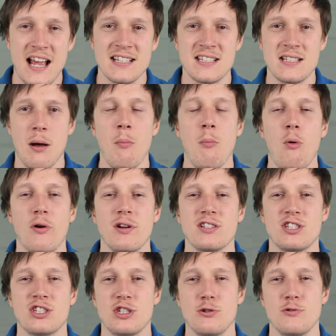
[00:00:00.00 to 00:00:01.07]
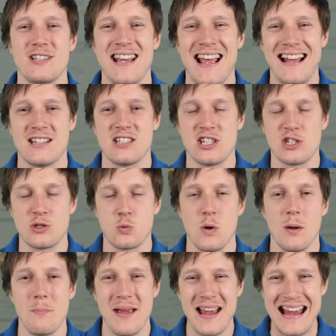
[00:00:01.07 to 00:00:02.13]
at some point Susie had to
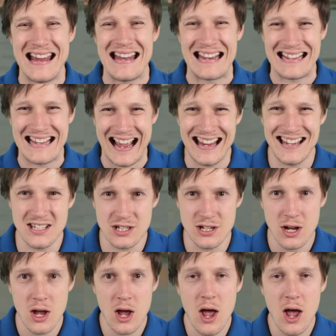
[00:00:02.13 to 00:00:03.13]
swim in a cage,